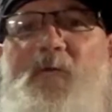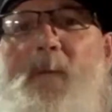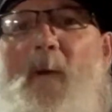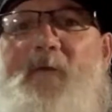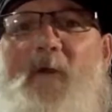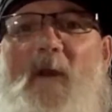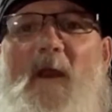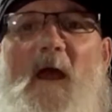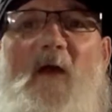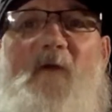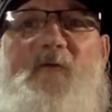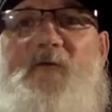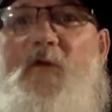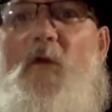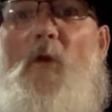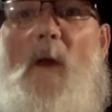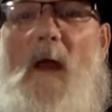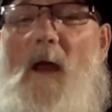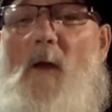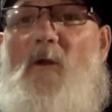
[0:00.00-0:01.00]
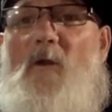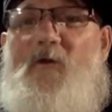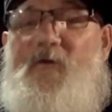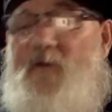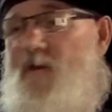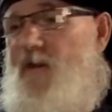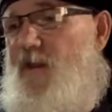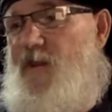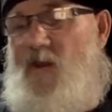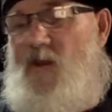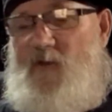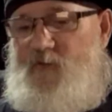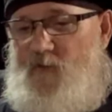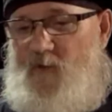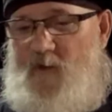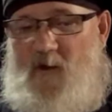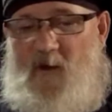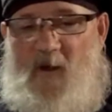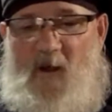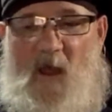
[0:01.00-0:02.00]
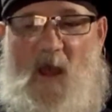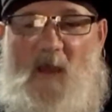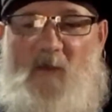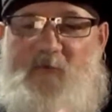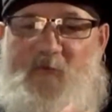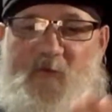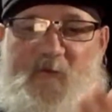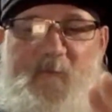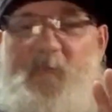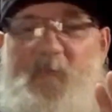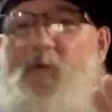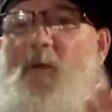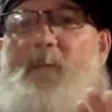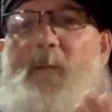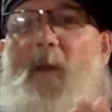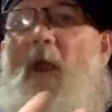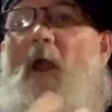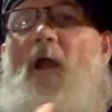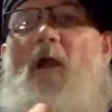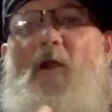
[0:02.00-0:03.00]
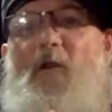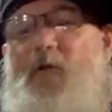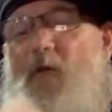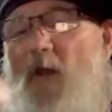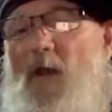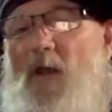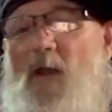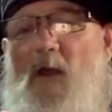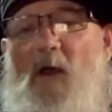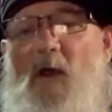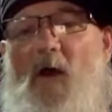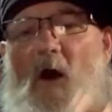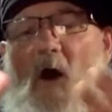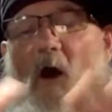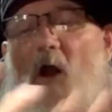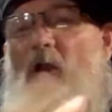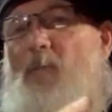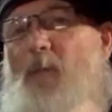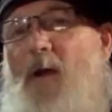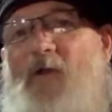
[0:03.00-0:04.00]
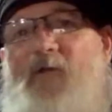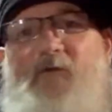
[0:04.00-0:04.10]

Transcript: spent the last 2 hours in the kitchen, and I just prepared all of my